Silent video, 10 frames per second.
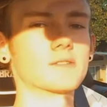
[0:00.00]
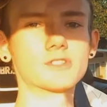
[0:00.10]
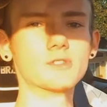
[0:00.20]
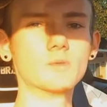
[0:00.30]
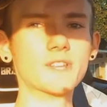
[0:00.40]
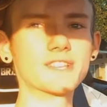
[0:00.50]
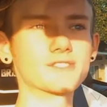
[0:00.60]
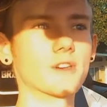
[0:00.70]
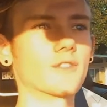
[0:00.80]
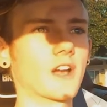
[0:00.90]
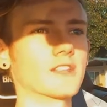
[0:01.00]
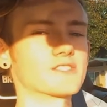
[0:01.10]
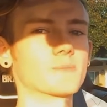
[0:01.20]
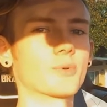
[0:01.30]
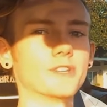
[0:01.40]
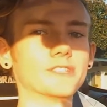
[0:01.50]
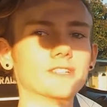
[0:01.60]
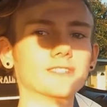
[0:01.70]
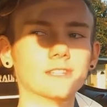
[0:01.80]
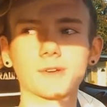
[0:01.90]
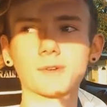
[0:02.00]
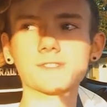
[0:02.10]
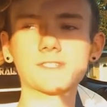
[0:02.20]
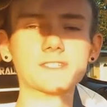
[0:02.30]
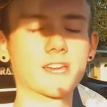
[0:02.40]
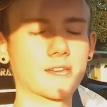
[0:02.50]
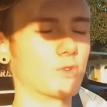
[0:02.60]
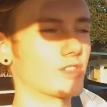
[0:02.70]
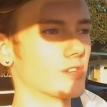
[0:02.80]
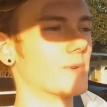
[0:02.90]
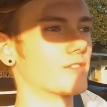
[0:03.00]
2 weeks, so I've gotten some pretty good literal seat time with them.